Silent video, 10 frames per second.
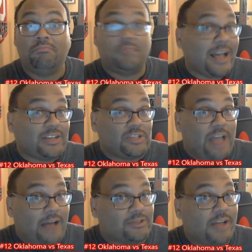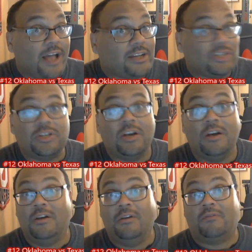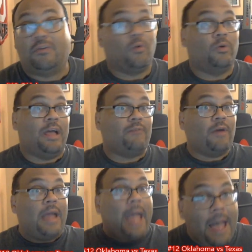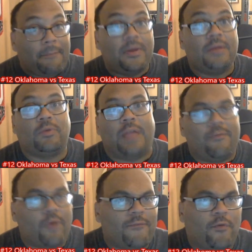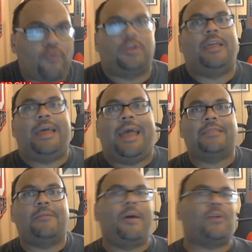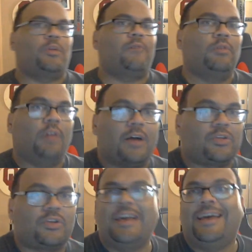Texas has. Texas took whatever happened, whatever adversity they had in the past, whatever losses,